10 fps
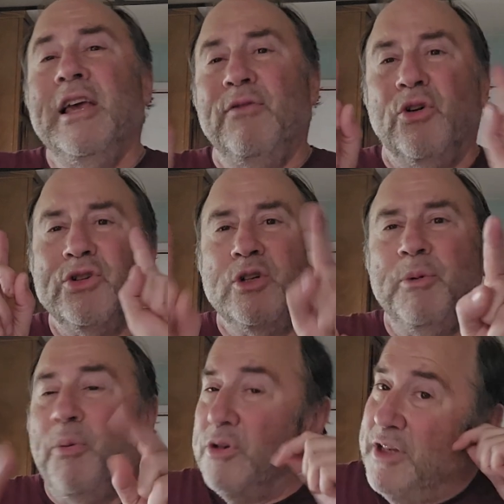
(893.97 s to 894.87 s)
If you're a
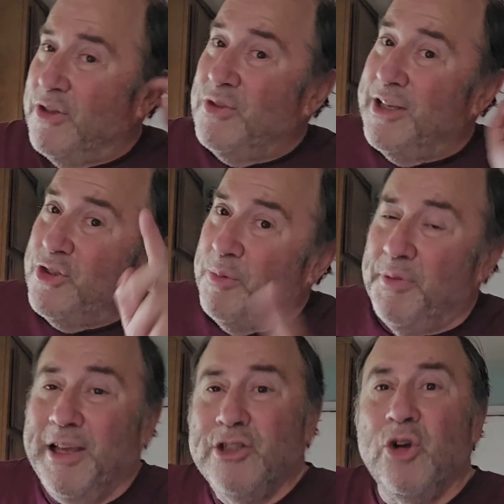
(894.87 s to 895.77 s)
stupid person and you say
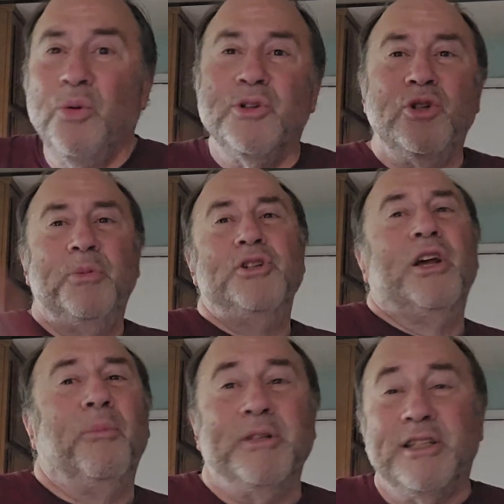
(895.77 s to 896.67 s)
stupid things, go to a stupid
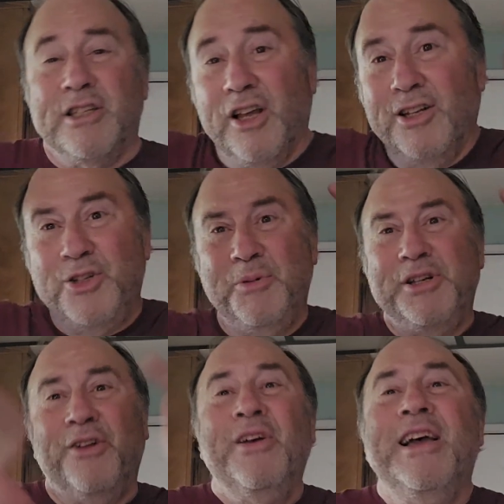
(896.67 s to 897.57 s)
channel, because this is not a stupid
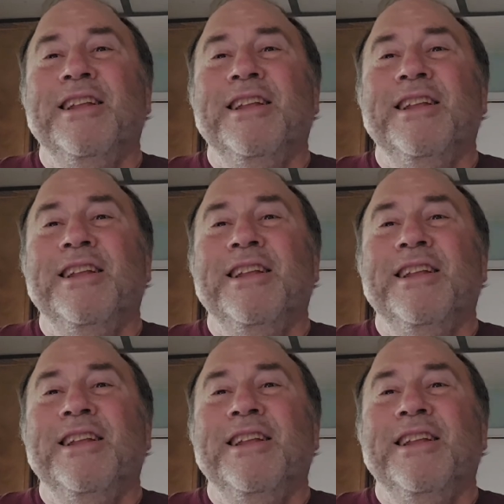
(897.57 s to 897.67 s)
channel.